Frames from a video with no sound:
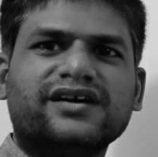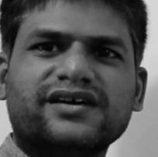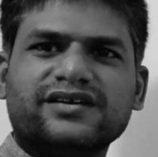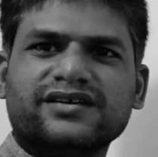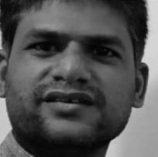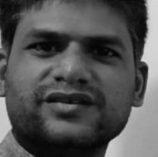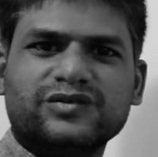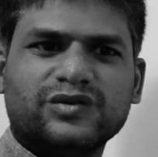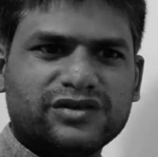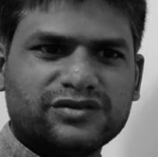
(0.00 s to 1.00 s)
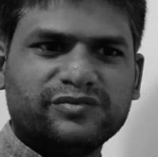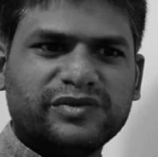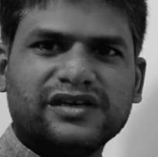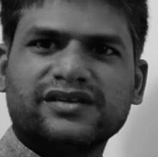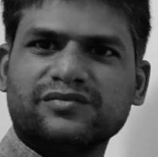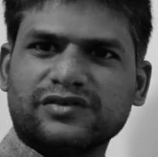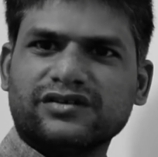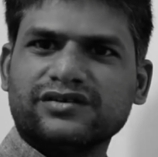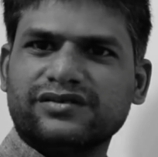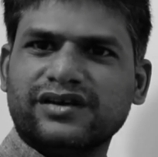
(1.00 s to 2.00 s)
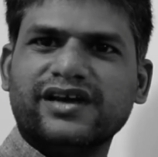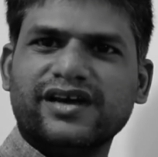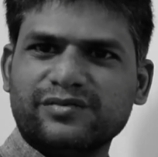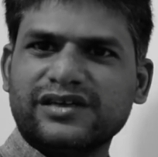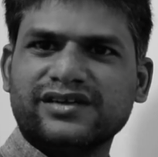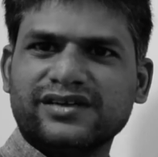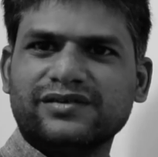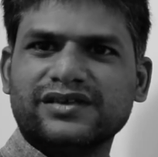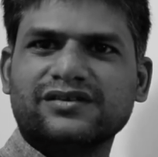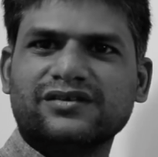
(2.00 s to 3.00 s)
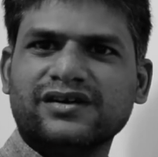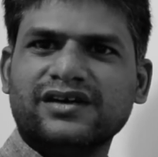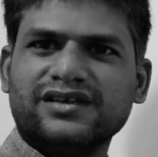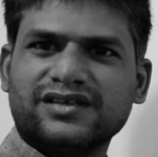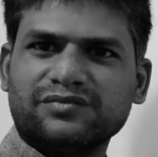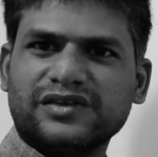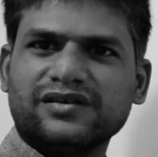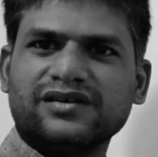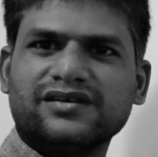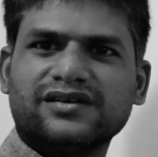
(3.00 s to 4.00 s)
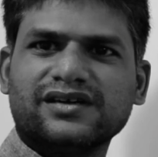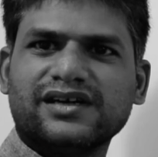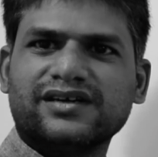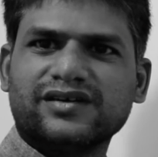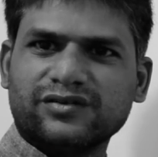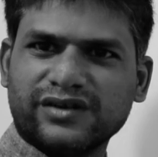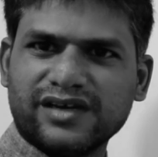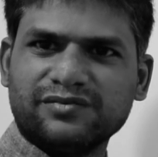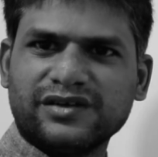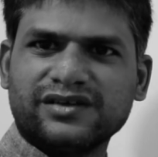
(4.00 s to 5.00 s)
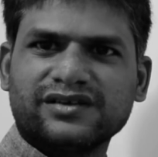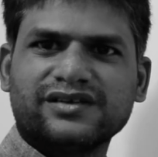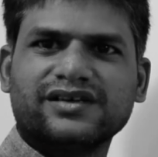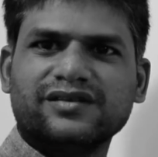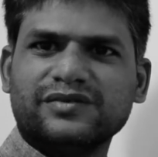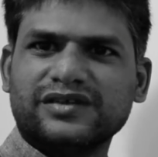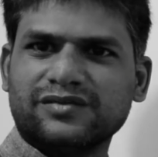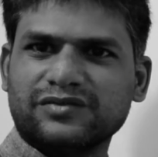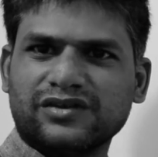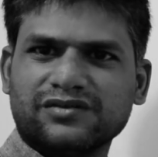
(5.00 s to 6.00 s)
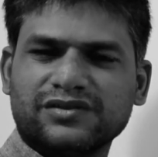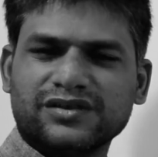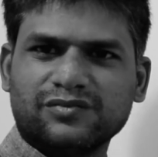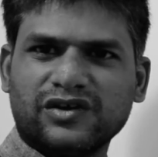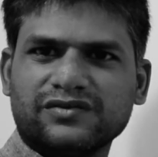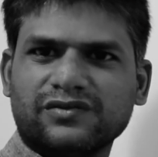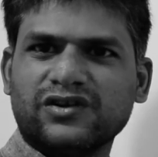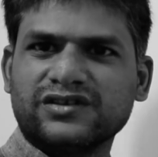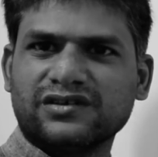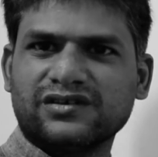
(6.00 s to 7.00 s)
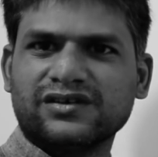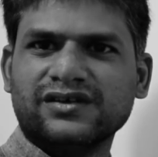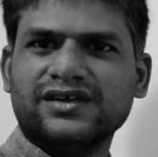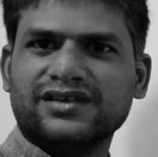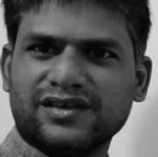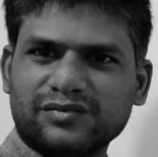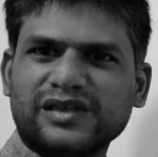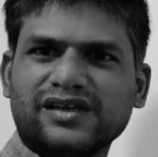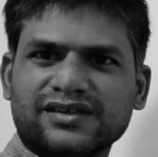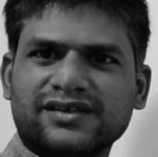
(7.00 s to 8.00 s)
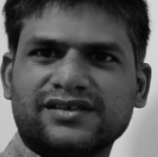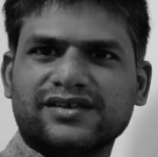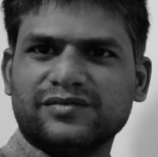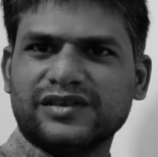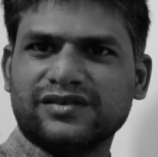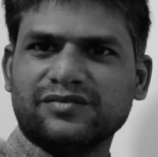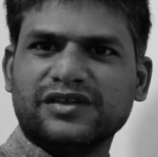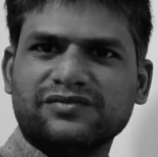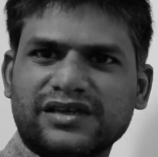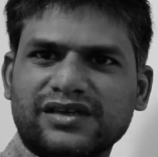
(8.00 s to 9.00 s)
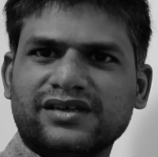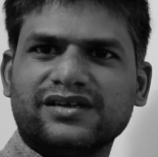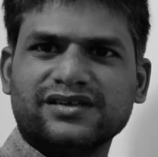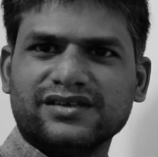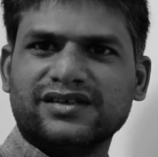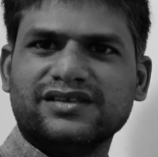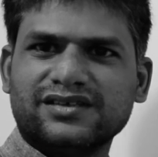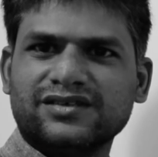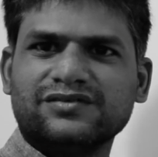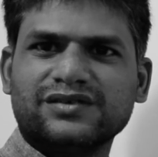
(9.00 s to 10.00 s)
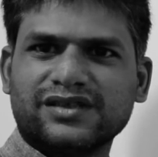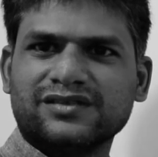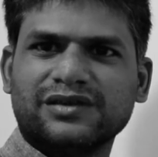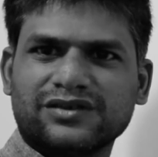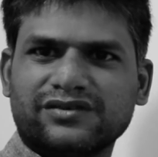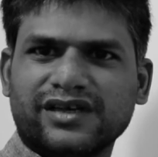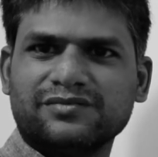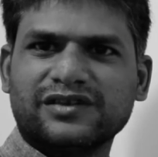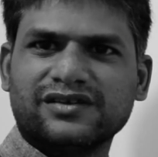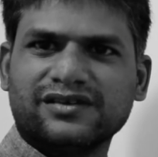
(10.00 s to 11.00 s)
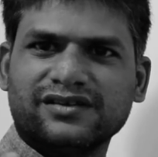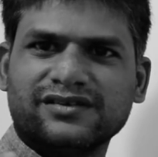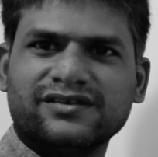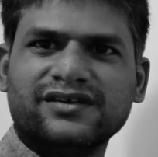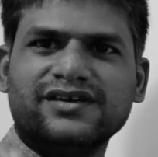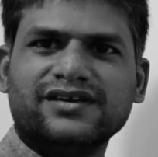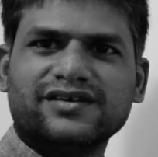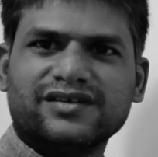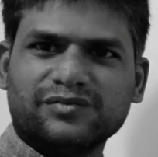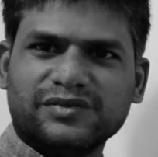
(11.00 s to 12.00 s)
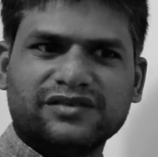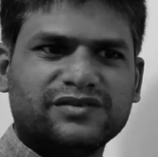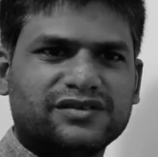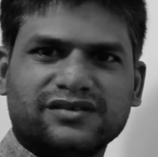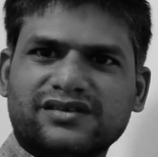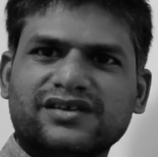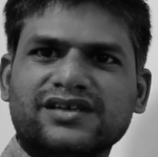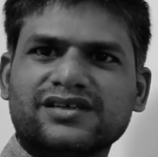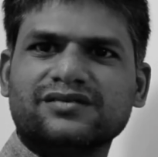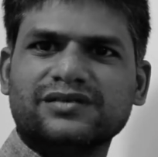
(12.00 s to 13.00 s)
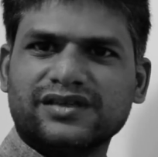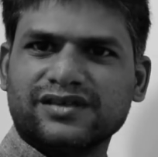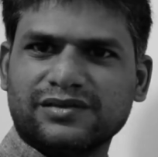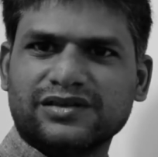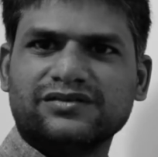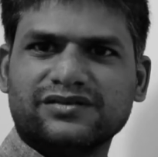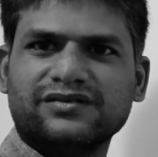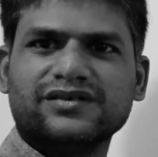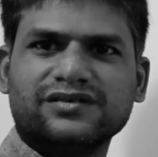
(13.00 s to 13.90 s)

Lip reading: and you want to build some sort of embedded device or something related to timers, it can be some sort of a smart watch or something like that, I mean something very sensitive with respect to timers, and something which triggers with respect to you